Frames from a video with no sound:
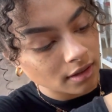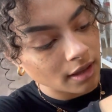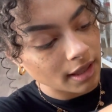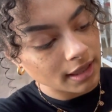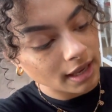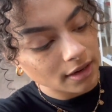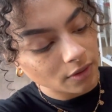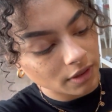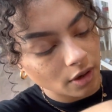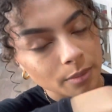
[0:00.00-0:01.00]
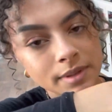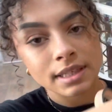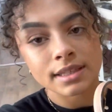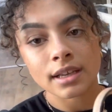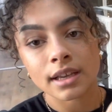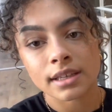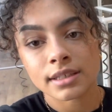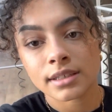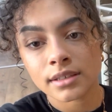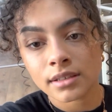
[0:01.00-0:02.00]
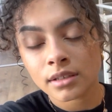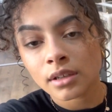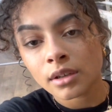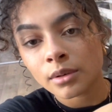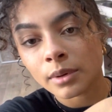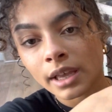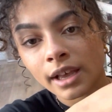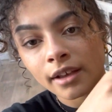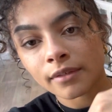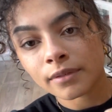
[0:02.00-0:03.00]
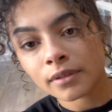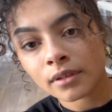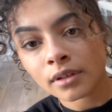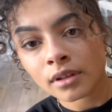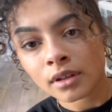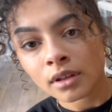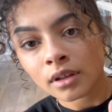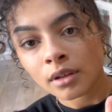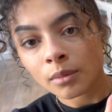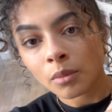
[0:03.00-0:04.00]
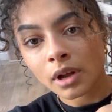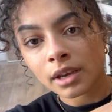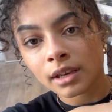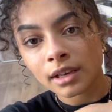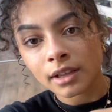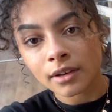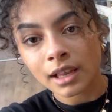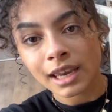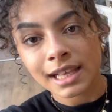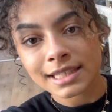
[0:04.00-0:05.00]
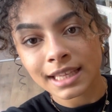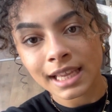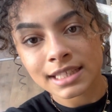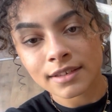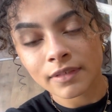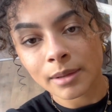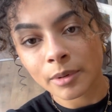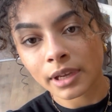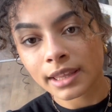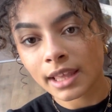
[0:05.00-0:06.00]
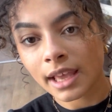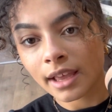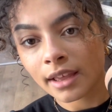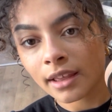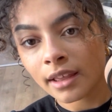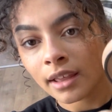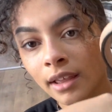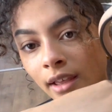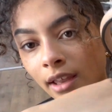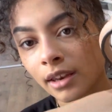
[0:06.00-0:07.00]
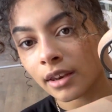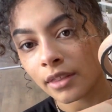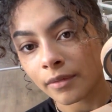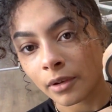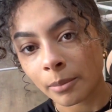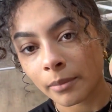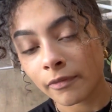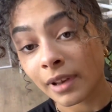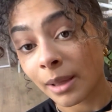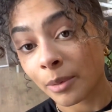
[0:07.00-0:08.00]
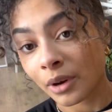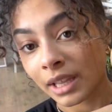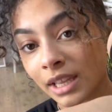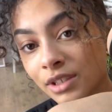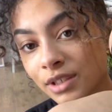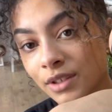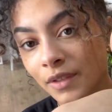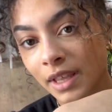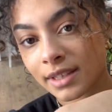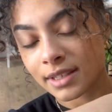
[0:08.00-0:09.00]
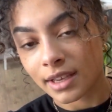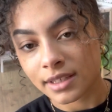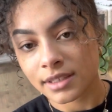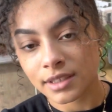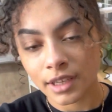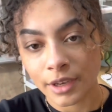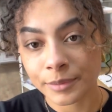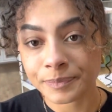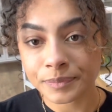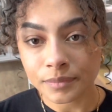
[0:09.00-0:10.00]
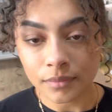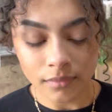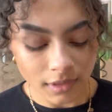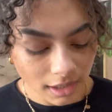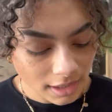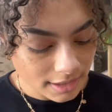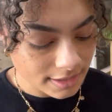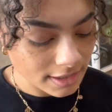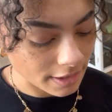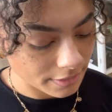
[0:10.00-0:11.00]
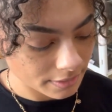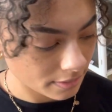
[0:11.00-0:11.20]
and then on the opposite side we have one little elasticated flat pocket there and another flat pocket just on that side too. So